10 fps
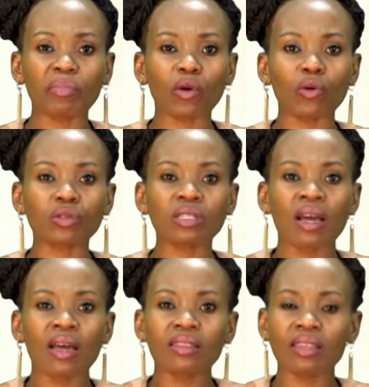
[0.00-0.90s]
because
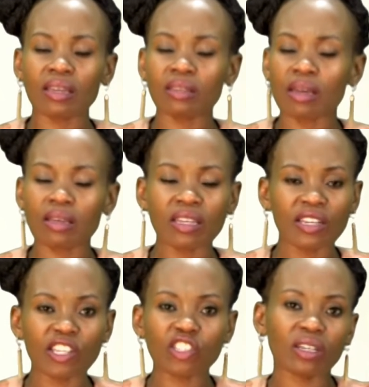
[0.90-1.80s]
the
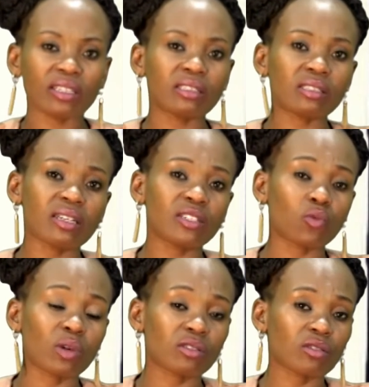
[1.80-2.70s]
initial intent
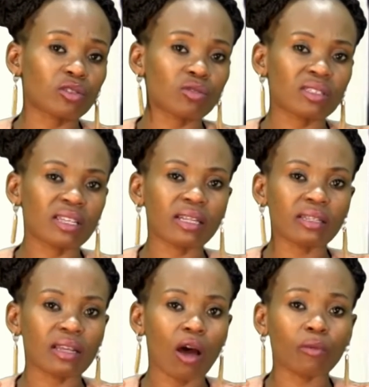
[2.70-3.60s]
was not to
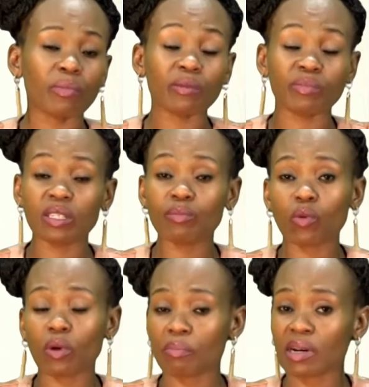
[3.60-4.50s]
settle down, but
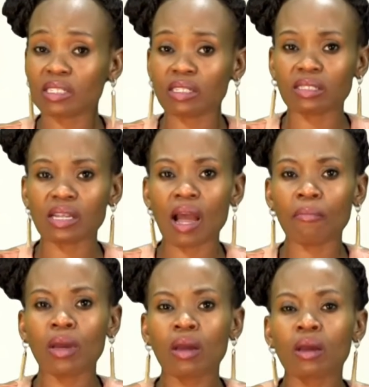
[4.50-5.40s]
people were passing time,